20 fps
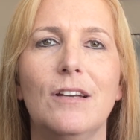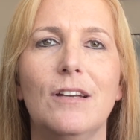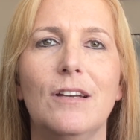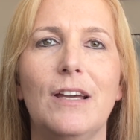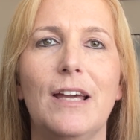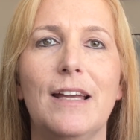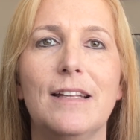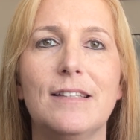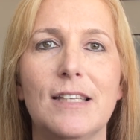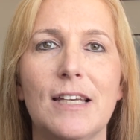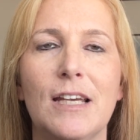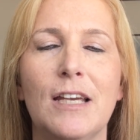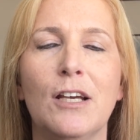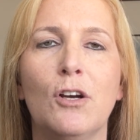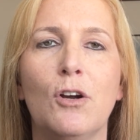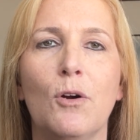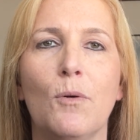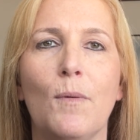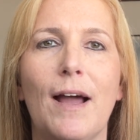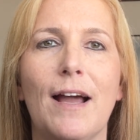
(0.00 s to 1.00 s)
It's
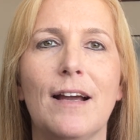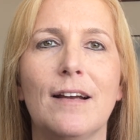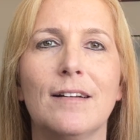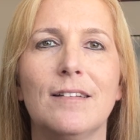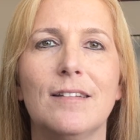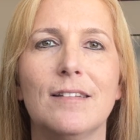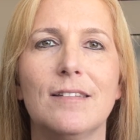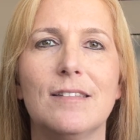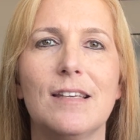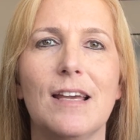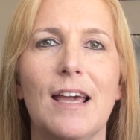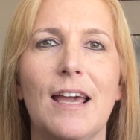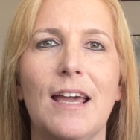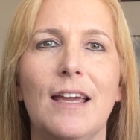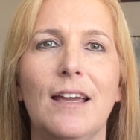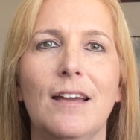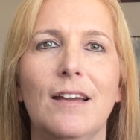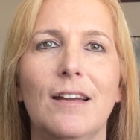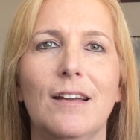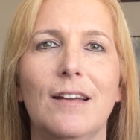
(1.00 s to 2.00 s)
incorrect to
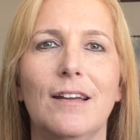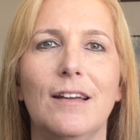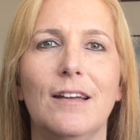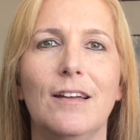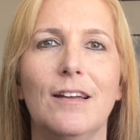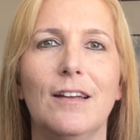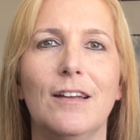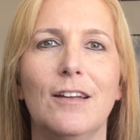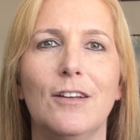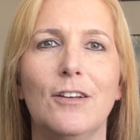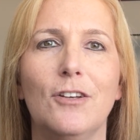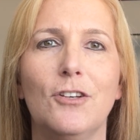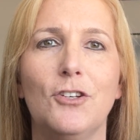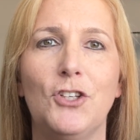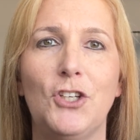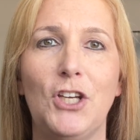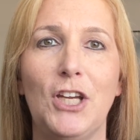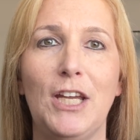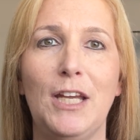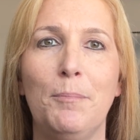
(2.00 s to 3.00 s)
say,
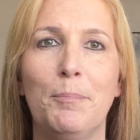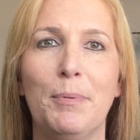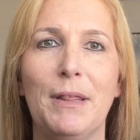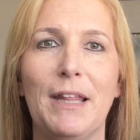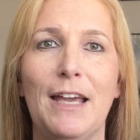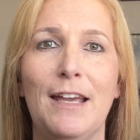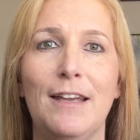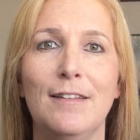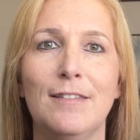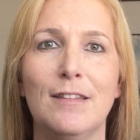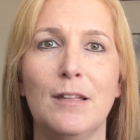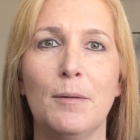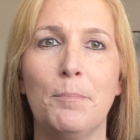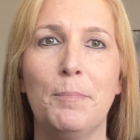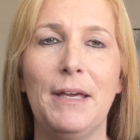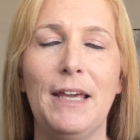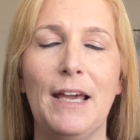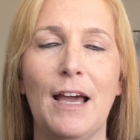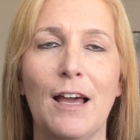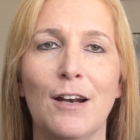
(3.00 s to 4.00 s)
"She plays the
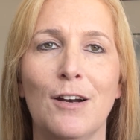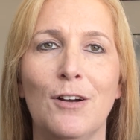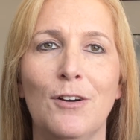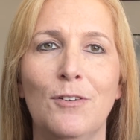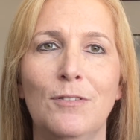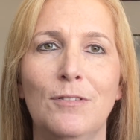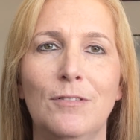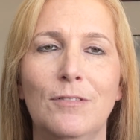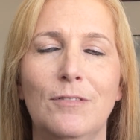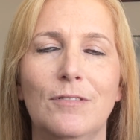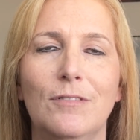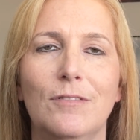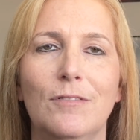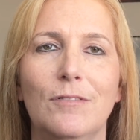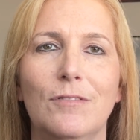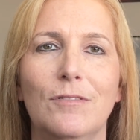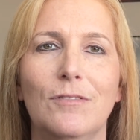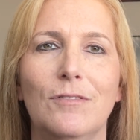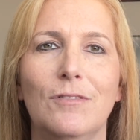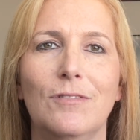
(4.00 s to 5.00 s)
piano?"
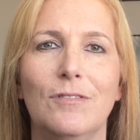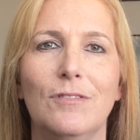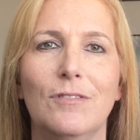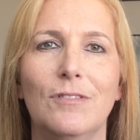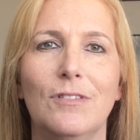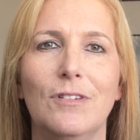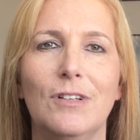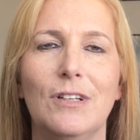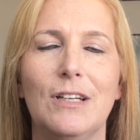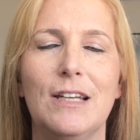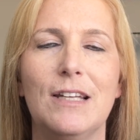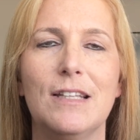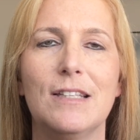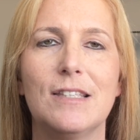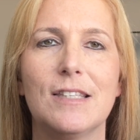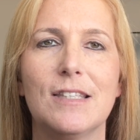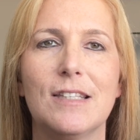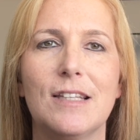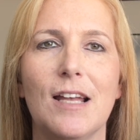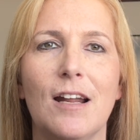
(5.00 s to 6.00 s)

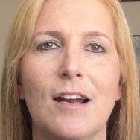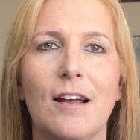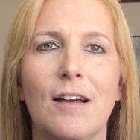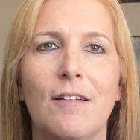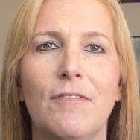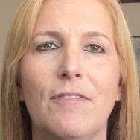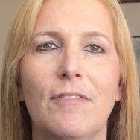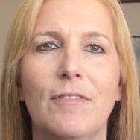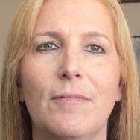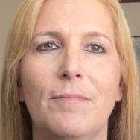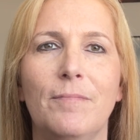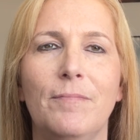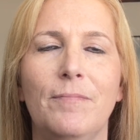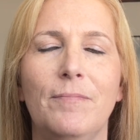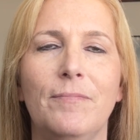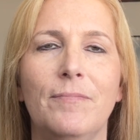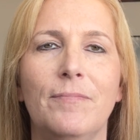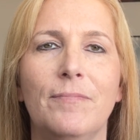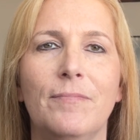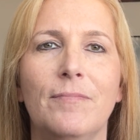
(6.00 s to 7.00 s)
instead of,
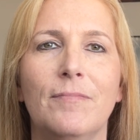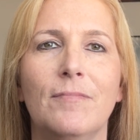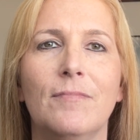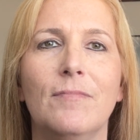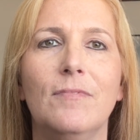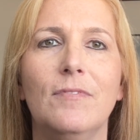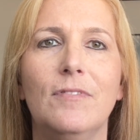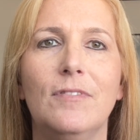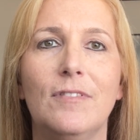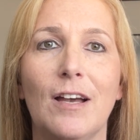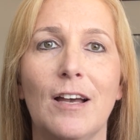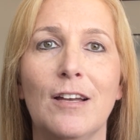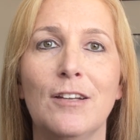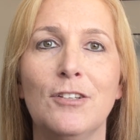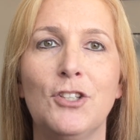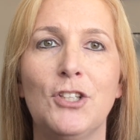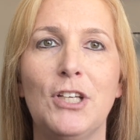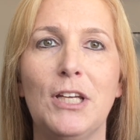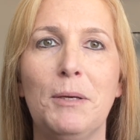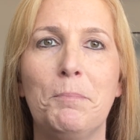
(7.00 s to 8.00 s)

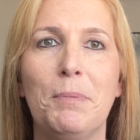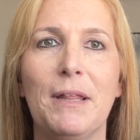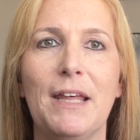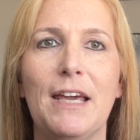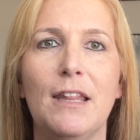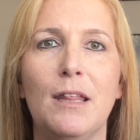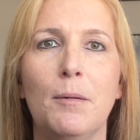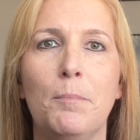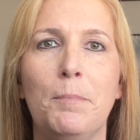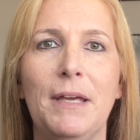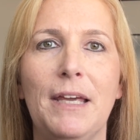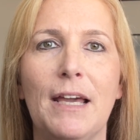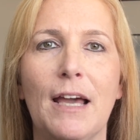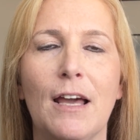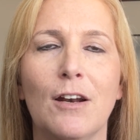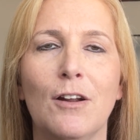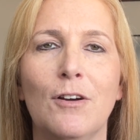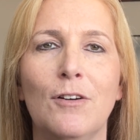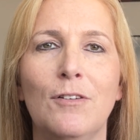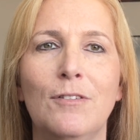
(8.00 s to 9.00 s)
"Does she play the
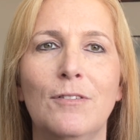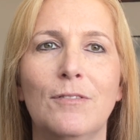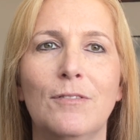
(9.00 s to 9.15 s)
piano?"